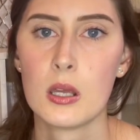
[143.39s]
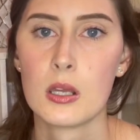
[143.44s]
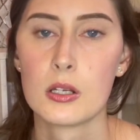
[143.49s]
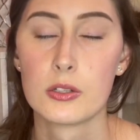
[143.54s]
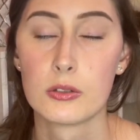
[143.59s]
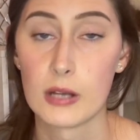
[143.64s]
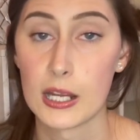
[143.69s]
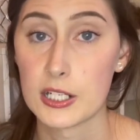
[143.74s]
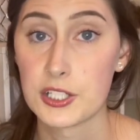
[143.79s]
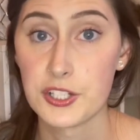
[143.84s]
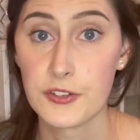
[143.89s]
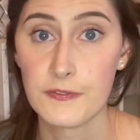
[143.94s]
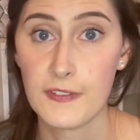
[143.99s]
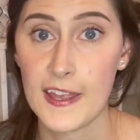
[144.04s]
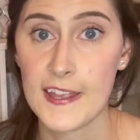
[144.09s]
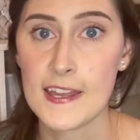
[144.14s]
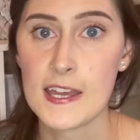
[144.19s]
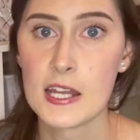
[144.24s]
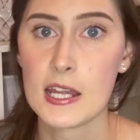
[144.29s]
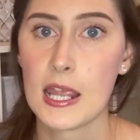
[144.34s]
direction
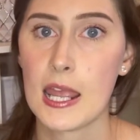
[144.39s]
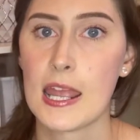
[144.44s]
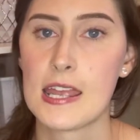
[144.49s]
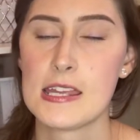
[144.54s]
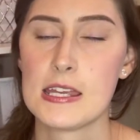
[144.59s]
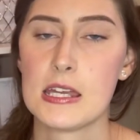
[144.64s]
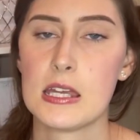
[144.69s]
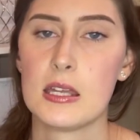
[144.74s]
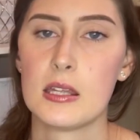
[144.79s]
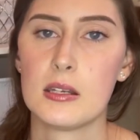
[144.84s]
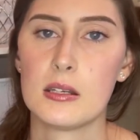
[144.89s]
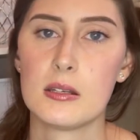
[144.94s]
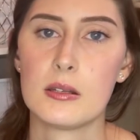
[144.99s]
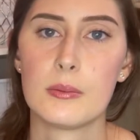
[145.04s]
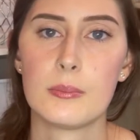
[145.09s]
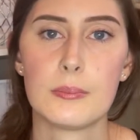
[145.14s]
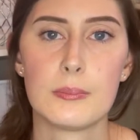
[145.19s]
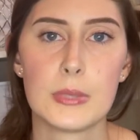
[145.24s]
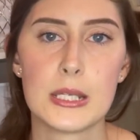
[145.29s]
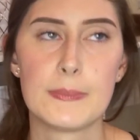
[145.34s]
fan and
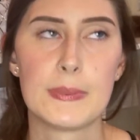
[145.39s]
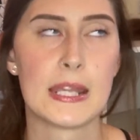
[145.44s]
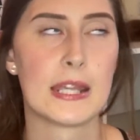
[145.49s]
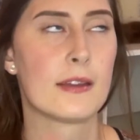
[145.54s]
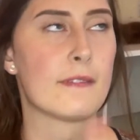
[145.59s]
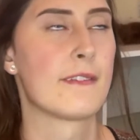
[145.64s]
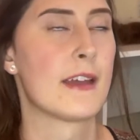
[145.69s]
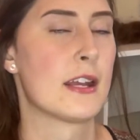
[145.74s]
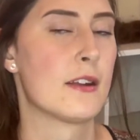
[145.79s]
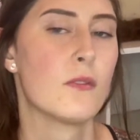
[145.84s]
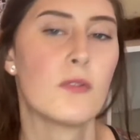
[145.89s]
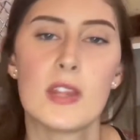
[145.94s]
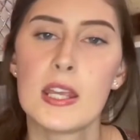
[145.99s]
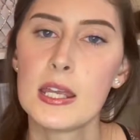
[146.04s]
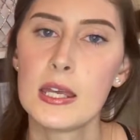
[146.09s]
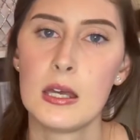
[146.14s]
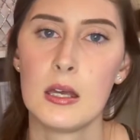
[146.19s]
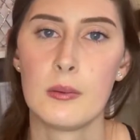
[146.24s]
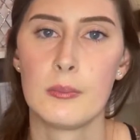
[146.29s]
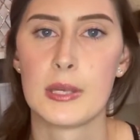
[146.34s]
me being a fan of
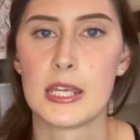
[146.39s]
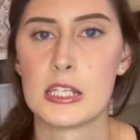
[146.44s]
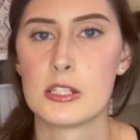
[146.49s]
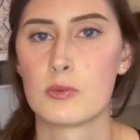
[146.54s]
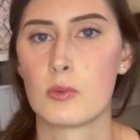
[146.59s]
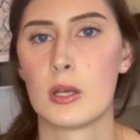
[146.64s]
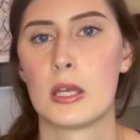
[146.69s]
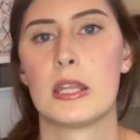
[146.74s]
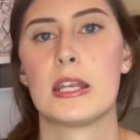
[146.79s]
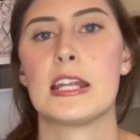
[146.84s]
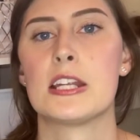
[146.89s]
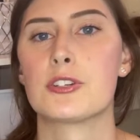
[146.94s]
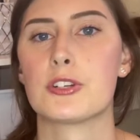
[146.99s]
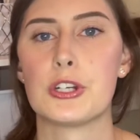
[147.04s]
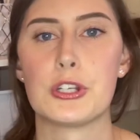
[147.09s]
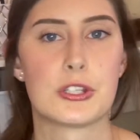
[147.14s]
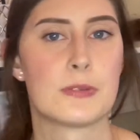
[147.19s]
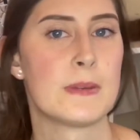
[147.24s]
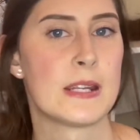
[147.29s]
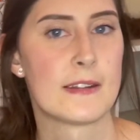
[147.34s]
them is what
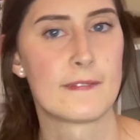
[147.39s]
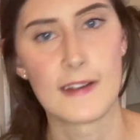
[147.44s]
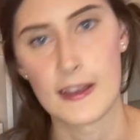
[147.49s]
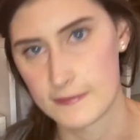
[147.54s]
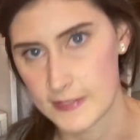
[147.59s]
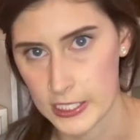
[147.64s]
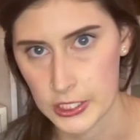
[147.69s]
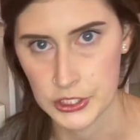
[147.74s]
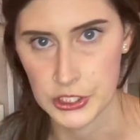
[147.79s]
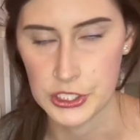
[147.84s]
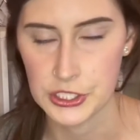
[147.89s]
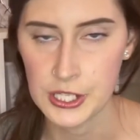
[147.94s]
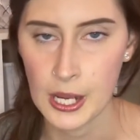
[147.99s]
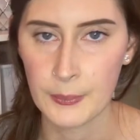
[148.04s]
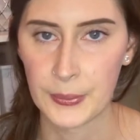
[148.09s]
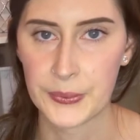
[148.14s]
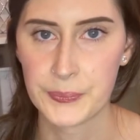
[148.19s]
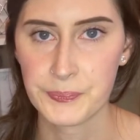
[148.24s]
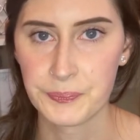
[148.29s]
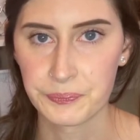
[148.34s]
introduced me to five seconds of summer